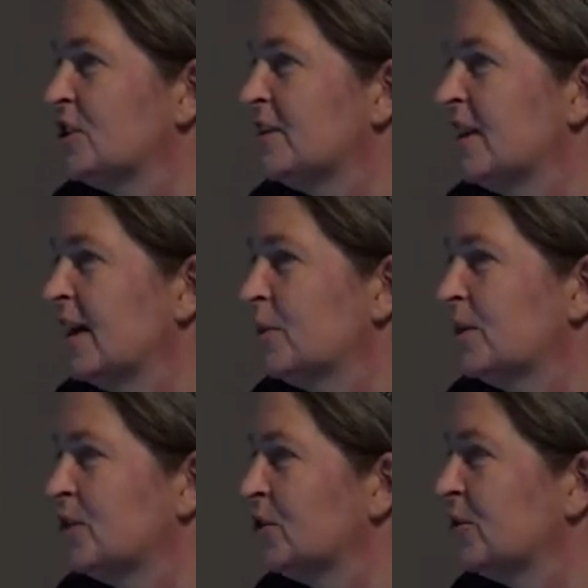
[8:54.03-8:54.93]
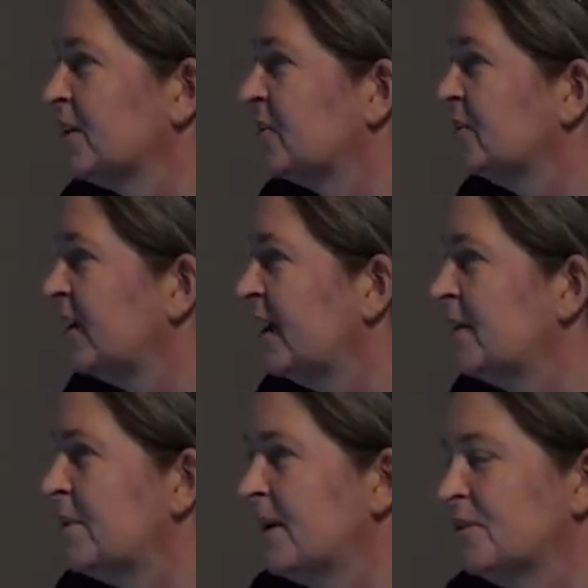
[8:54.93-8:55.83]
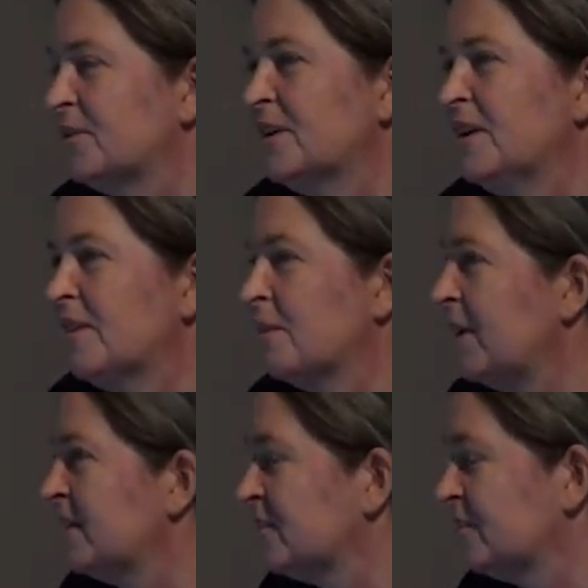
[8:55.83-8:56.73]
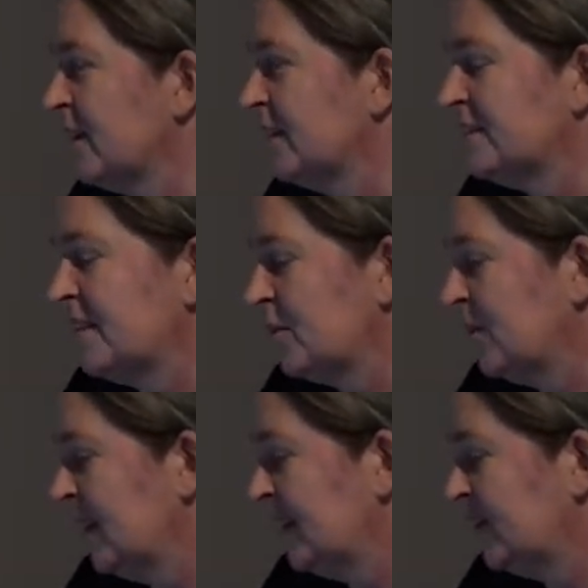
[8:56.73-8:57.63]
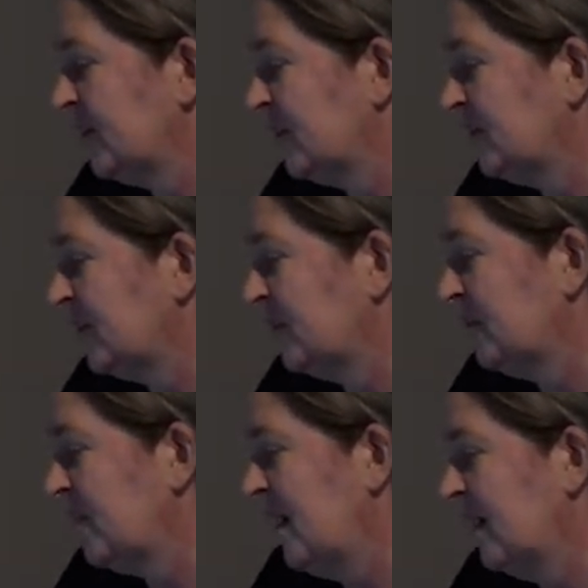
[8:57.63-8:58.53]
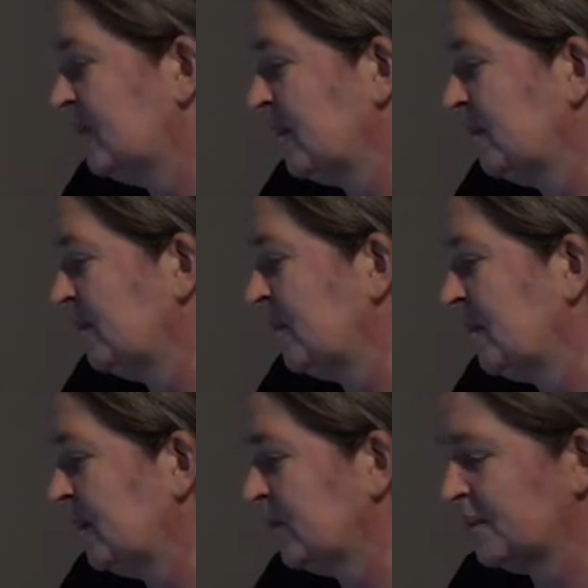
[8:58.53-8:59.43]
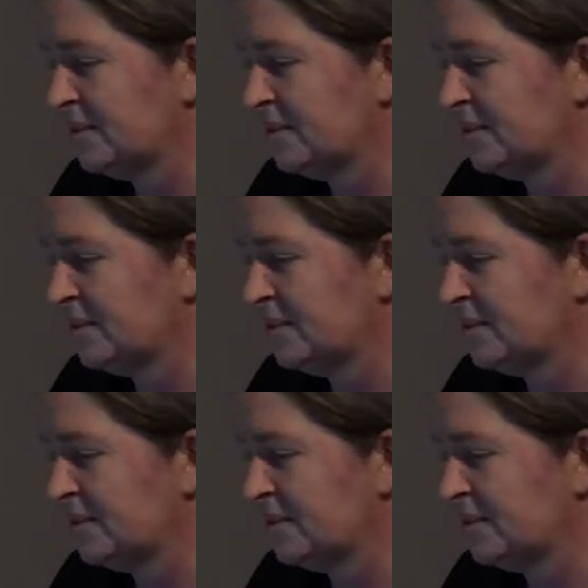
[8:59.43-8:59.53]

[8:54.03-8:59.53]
just like we're joking today about the mass surveillance that we later heard from Edward